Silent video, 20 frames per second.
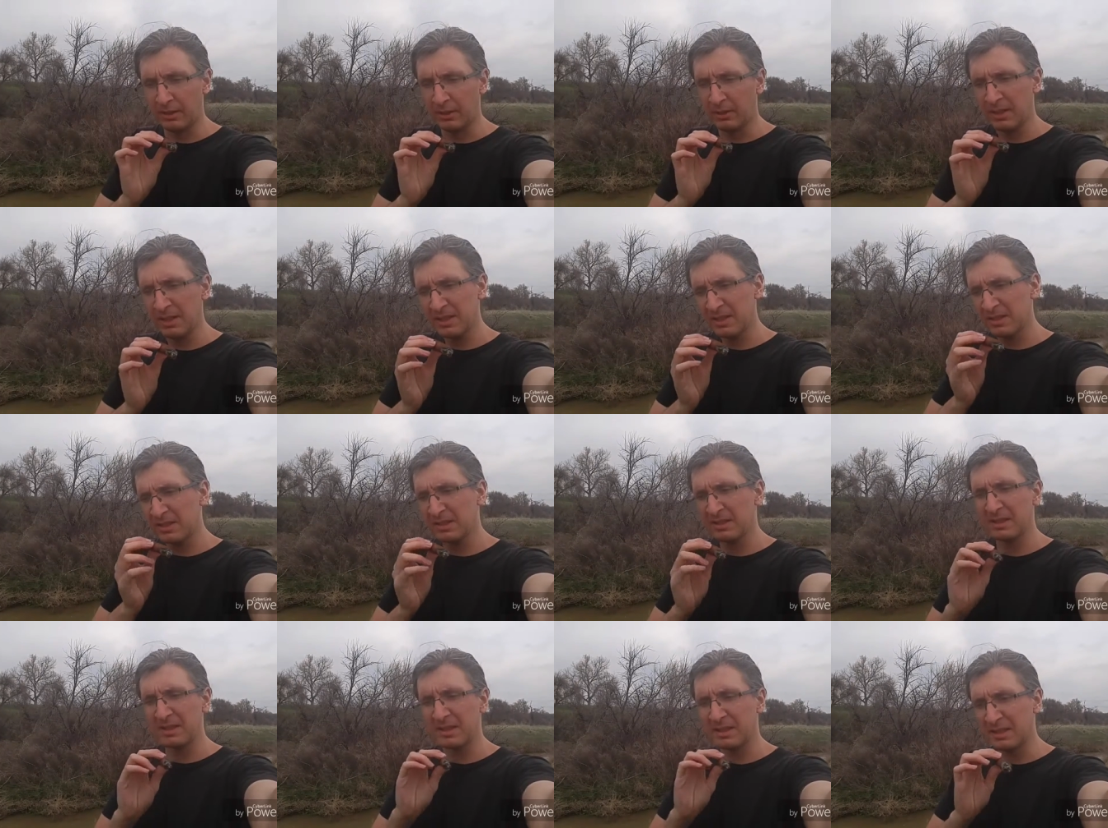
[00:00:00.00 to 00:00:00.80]
There
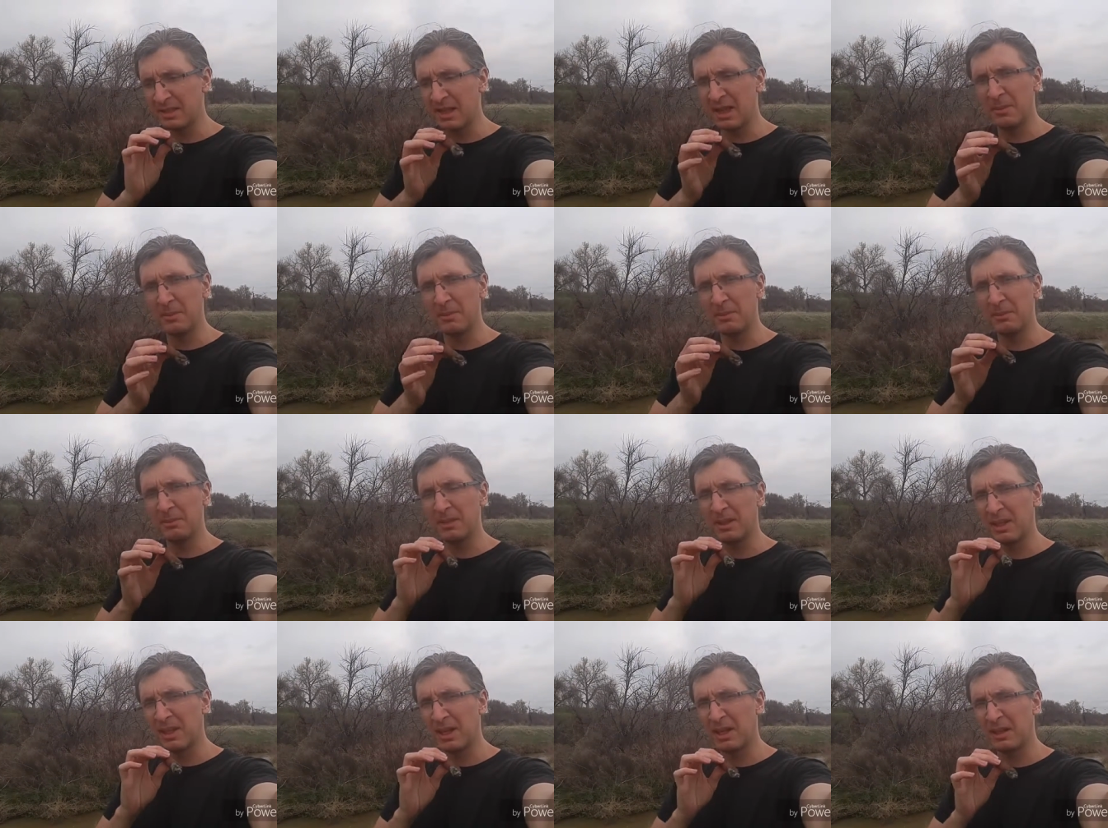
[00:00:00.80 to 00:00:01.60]
is
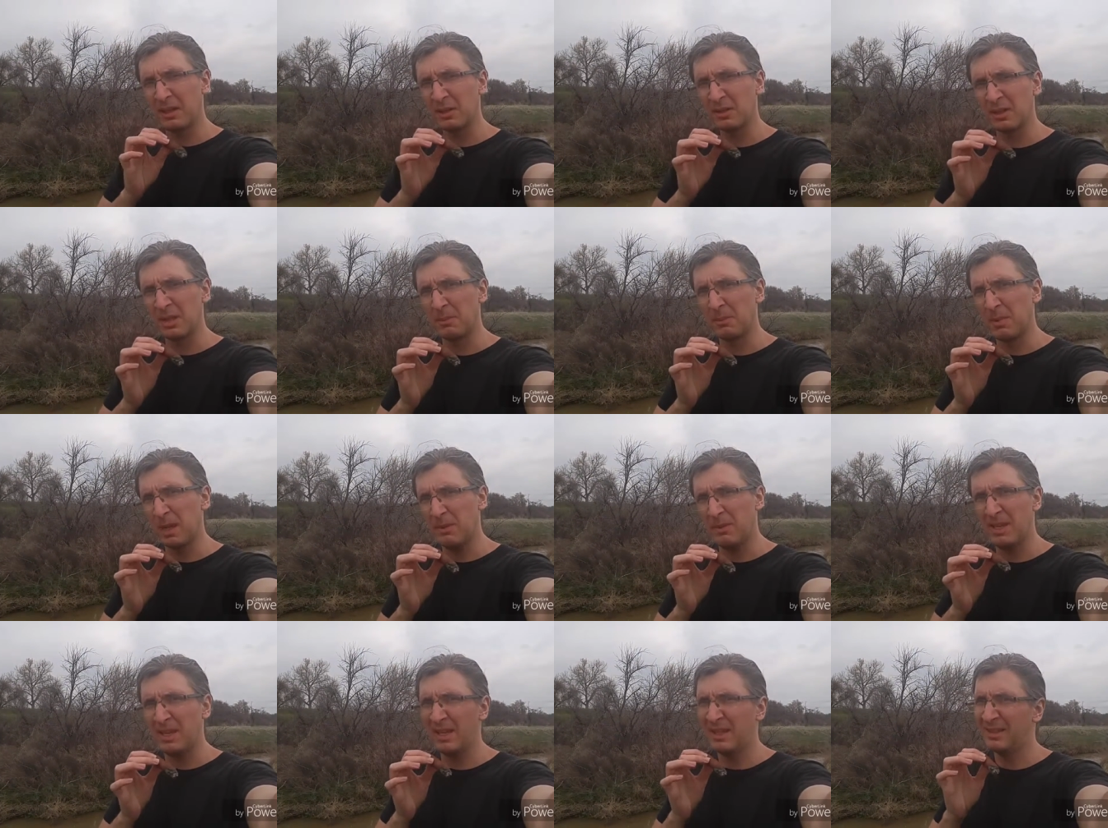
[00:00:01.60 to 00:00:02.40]
some kind of notes that
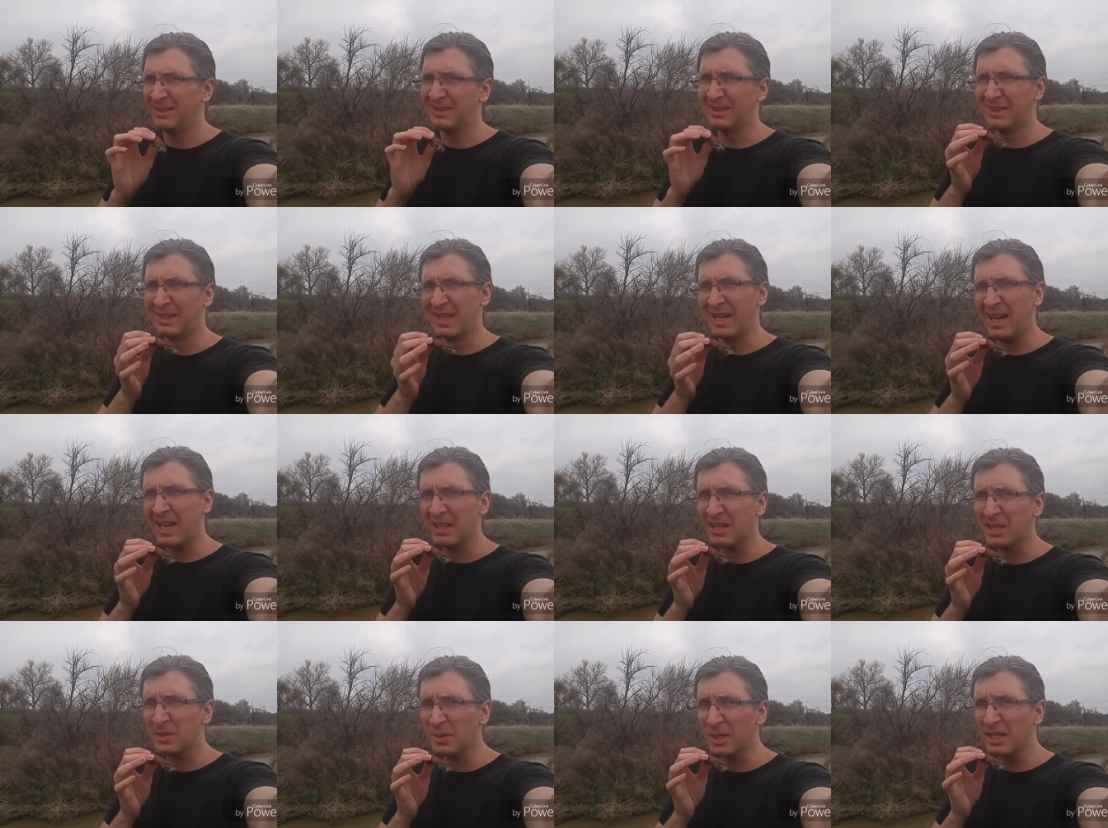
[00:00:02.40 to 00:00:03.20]
may be
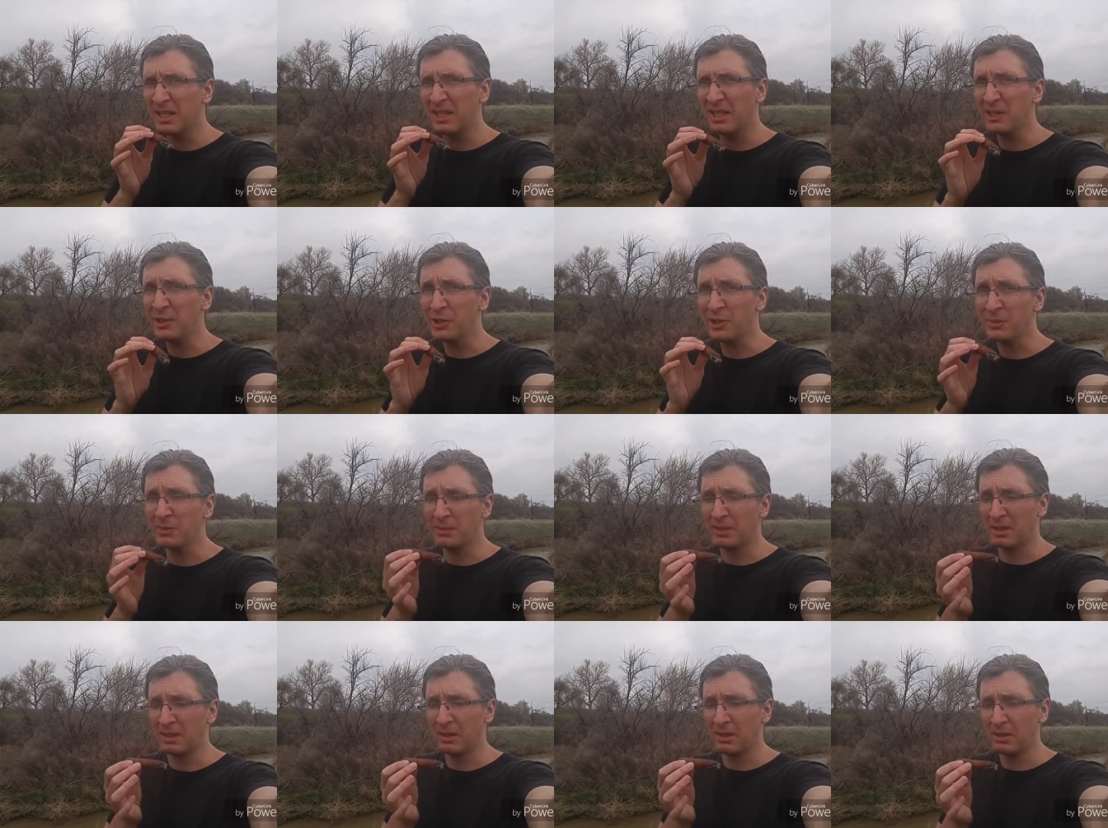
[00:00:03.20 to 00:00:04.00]
kind of sweet-ish,
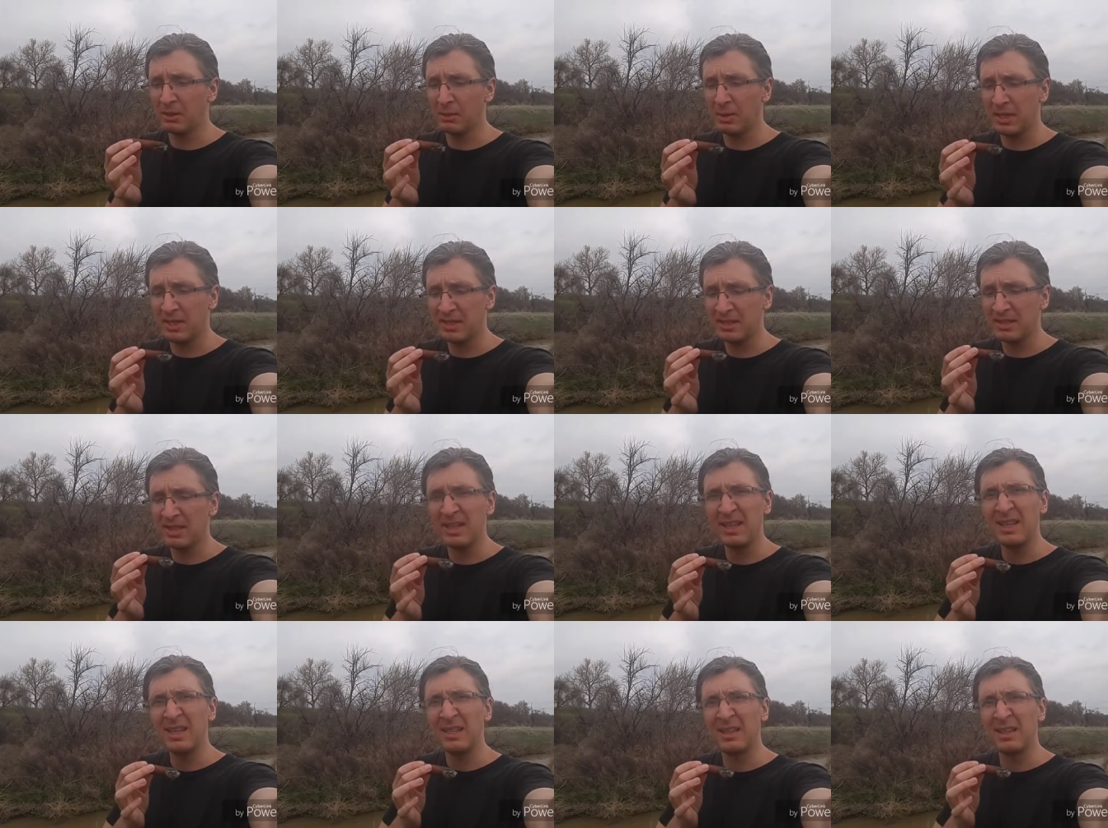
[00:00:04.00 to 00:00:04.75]
but otherwise,